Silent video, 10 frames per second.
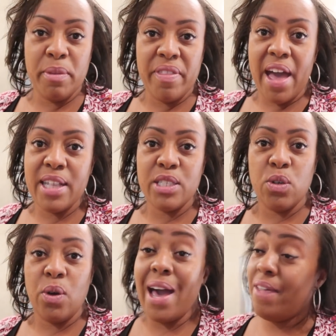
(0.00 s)
me that,
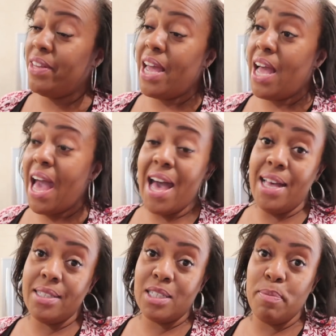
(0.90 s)
so I haven't
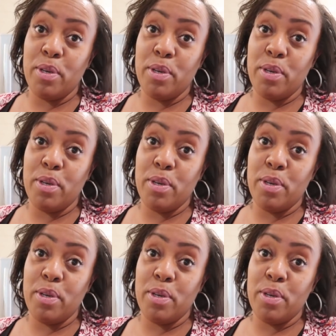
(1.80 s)
asked,